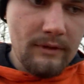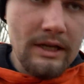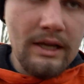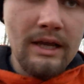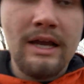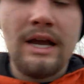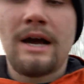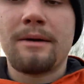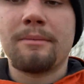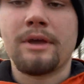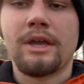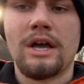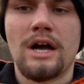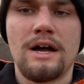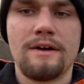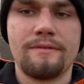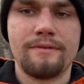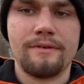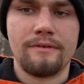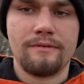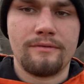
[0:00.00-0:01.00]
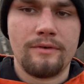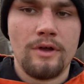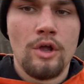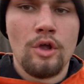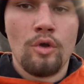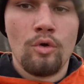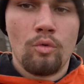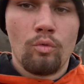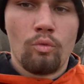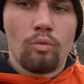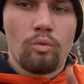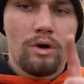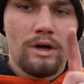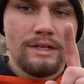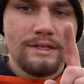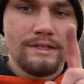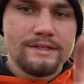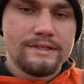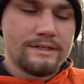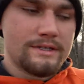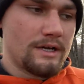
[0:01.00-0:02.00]
coming off of
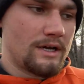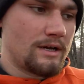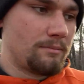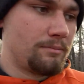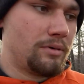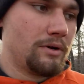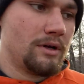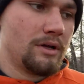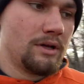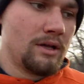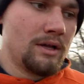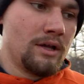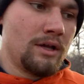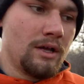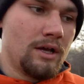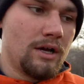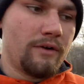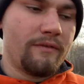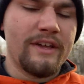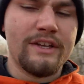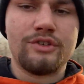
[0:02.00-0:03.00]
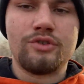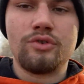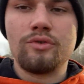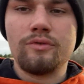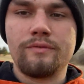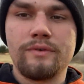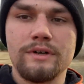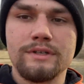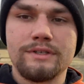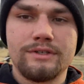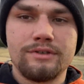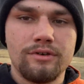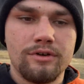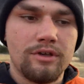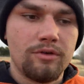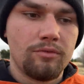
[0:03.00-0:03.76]
one stump of a 2-foot Silky